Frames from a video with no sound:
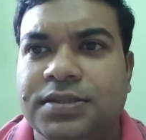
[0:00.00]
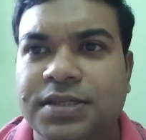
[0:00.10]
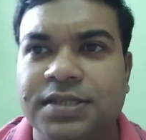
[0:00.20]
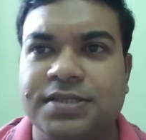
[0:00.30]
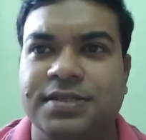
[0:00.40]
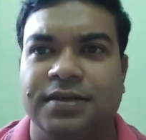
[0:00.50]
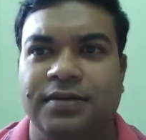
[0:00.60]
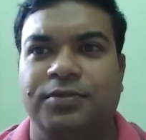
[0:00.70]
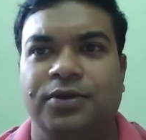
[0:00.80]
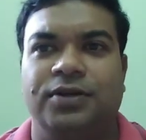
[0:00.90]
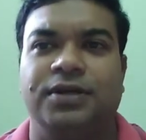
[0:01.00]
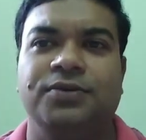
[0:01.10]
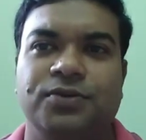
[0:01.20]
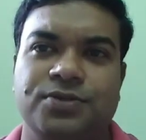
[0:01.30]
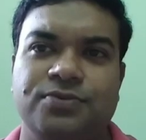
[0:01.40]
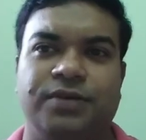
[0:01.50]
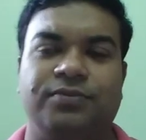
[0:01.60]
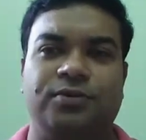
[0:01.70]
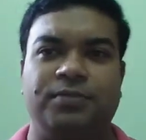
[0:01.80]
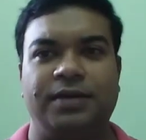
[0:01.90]
Just, I already questioned
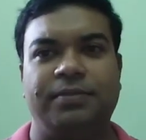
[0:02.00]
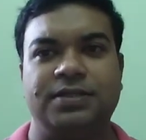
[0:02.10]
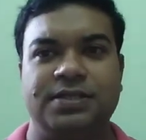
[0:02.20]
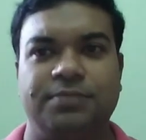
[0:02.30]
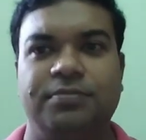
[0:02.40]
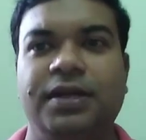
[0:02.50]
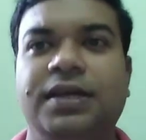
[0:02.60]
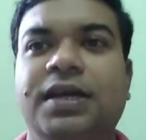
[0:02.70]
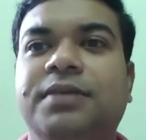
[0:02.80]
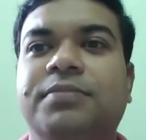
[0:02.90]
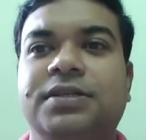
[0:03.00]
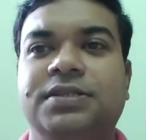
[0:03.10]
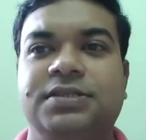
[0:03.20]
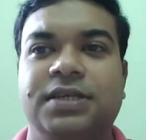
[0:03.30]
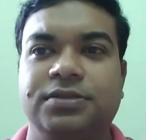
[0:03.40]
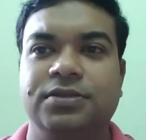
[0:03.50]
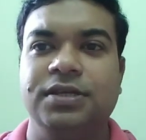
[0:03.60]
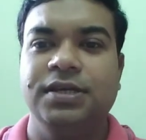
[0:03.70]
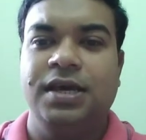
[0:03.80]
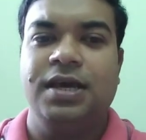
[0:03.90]
for my medical emergency
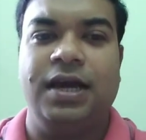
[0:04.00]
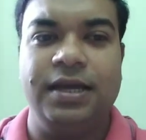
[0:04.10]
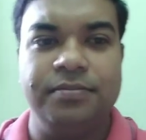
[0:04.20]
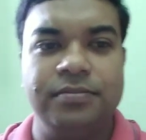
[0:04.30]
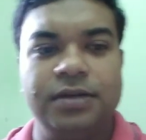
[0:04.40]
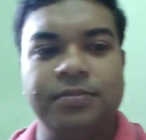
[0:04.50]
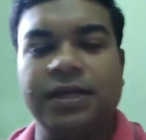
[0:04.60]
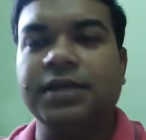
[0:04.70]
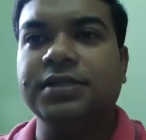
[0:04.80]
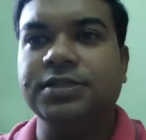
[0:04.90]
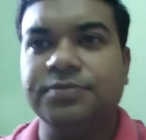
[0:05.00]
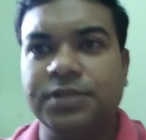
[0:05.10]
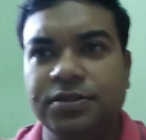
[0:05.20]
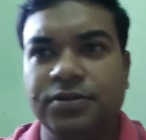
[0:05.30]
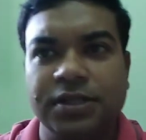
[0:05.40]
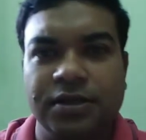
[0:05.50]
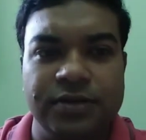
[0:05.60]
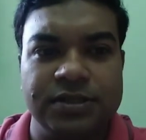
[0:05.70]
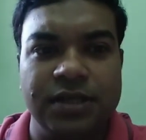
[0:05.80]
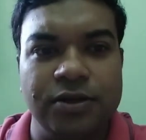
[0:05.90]
actually, I am making this video,
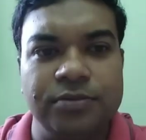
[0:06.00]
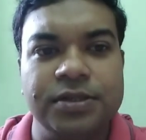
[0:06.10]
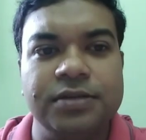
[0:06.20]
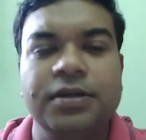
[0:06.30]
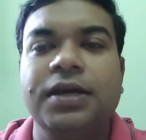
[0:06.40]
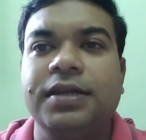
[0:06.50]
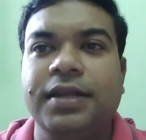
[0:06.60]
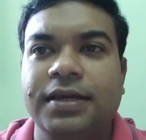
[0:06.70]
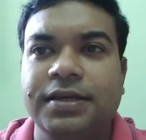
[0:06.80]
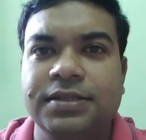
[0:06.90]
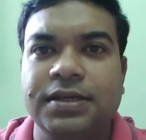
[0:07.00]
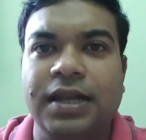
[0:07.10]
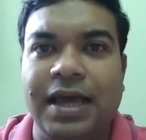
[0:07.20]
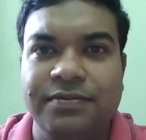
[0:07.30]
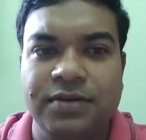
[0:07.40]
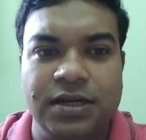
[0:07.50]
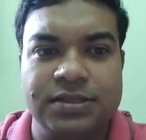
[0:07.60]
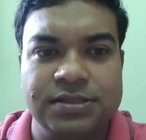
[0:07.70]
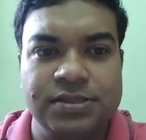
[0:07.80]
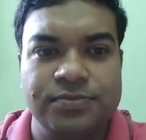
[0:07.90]
otherwise I will be taking the live
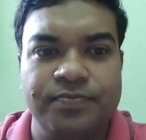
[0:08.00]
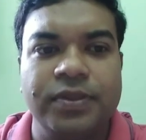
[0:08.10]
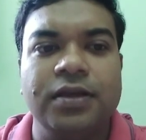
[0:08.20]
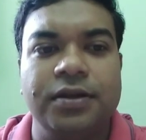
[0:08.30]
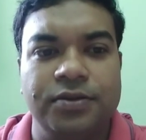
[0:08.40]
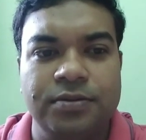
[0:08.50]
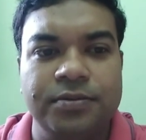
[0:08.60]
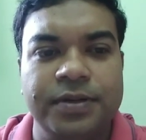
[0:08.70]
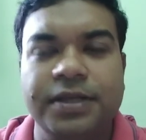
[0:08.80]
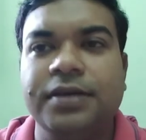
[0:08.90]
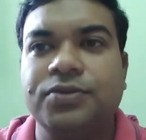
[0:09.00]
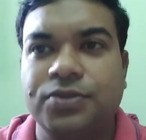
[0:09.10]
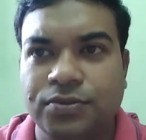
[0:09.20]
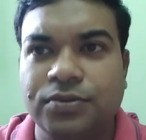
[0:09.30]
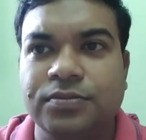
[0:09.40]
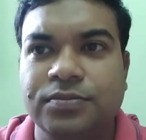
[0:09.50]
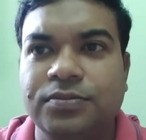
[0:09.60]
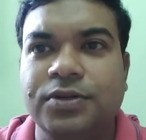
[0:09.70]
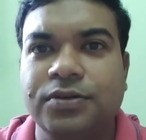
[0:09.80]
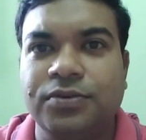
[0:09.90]
classes, it will be very soon,
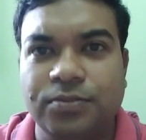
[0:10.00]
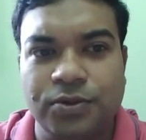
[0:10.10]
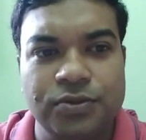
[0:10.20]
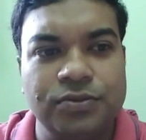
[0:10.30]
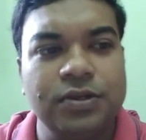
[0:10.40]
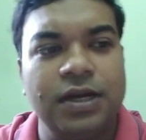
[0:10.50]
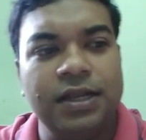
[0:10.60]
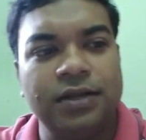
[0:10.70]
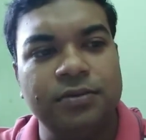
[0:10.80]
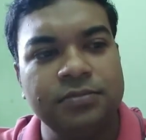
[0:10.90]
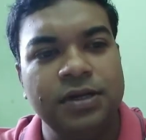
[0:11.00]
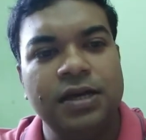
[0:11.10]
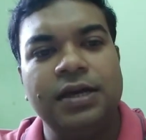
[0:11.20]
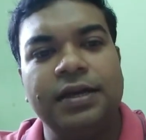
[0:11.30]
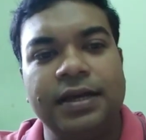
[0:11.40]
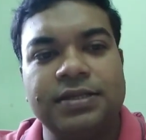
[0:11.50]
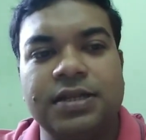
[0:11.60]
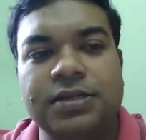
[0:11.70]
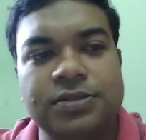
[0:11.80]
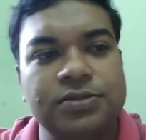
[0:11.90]
I will be very next
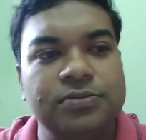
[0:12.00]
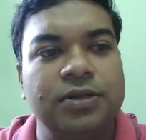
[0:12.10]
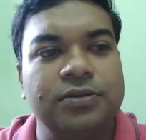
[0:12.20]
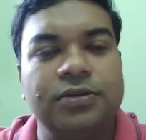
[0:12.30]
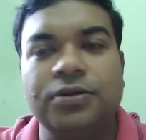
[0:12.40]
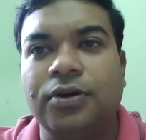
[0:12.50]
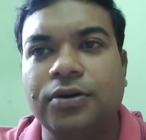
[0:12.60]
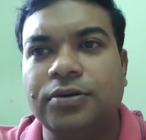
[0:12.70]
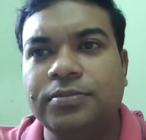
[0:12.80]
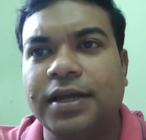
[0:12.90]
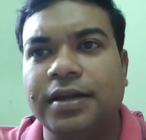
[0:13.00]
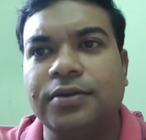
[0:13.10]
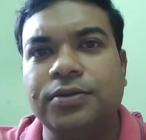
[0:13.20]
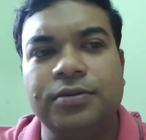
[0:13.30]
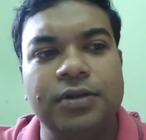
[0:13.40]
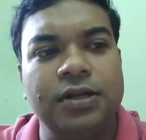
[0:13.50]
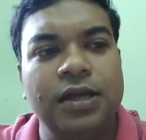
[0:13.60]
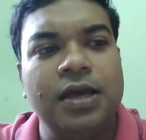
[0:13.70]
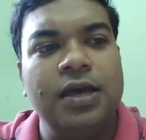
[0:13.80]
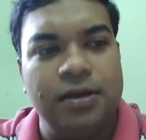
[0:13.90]
class of tumalokok log home and we will
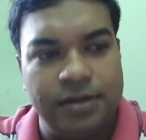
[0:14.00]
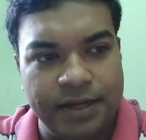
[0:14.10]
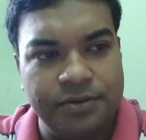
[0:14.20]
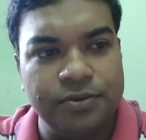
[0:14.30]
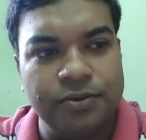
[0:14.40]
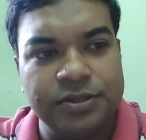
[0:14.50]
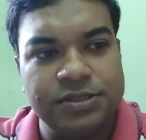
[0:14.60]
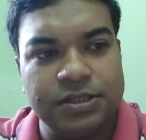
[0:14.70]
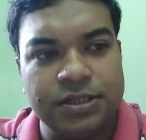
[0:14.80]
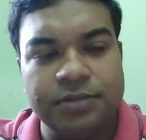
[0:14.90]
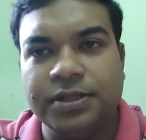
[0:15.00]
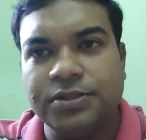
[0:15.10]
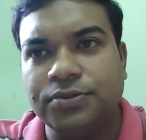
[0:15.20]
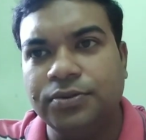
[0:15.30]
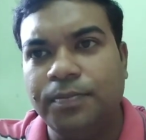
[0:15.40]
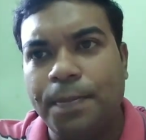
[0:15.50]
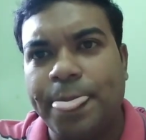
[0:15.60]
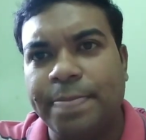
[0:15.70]
get to know each other very soon.